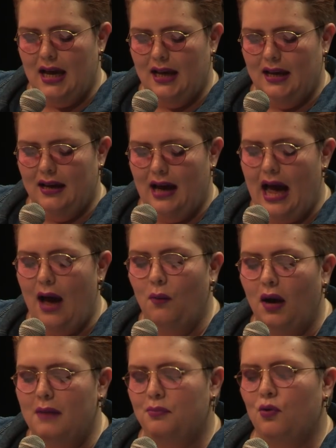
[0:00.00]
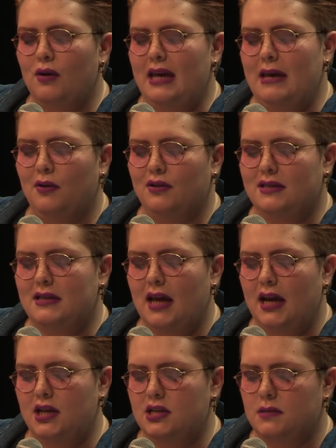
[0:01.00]
and uh, how I brought him on
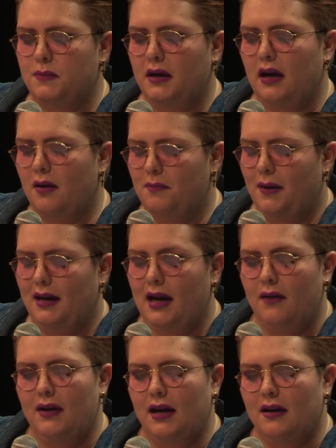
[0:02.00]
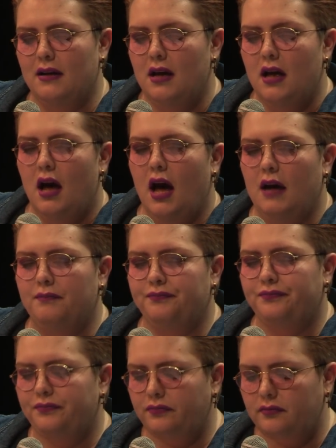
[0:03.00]
stage is by, by going,
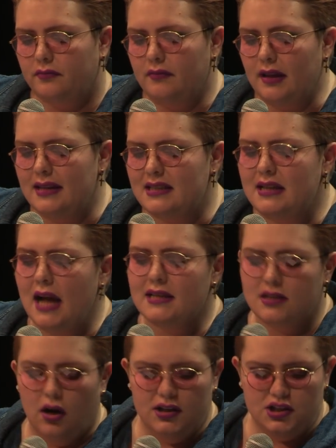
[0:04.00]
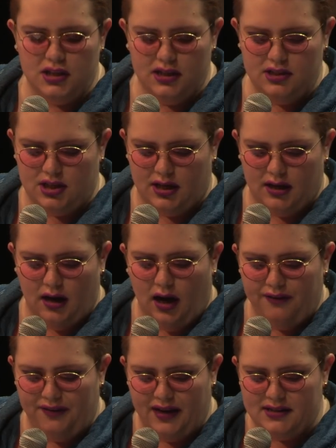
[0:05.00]
um, This next guy's ginger.
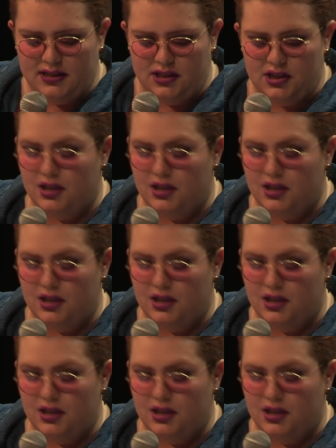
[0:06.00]
I fancy